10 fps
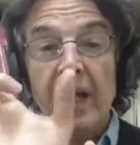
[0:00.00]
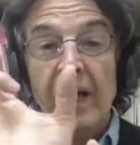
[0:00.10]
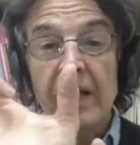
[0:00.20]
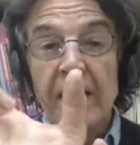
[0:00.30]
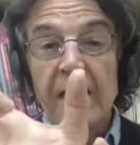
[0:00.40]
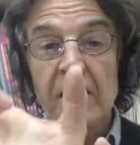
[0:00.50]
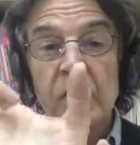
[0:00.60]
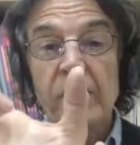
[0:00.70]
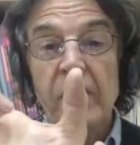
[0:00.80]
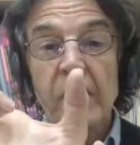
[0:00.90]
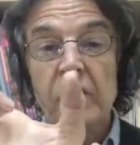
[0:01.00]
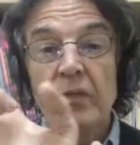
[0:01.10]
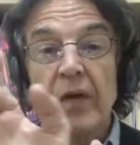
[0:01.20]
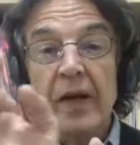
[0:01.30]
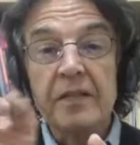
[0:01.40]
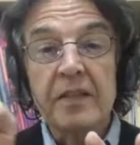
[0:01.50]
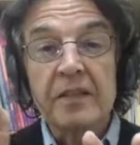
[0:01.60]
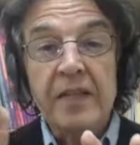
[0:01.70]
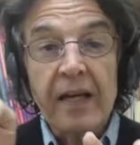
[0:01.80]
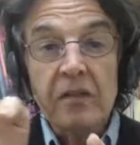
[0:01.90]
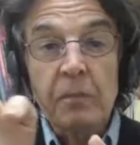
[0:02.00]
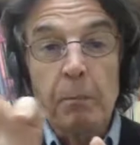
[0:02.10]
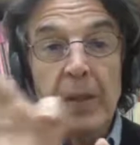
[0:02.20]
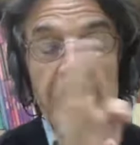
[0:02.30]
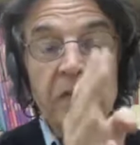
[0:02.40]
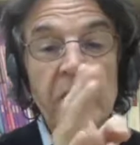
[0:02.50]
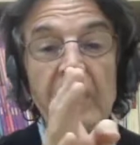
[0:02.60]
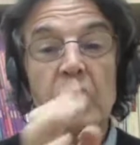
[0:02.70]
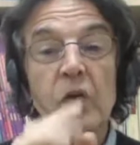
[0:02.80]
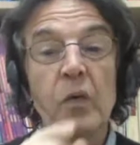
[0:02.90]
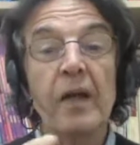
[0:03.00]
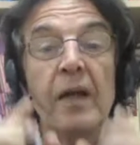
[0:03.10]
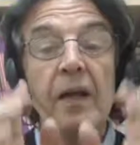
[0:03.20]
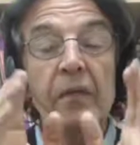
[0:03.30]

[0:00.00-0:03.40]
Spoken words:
and each of those phrases has built into it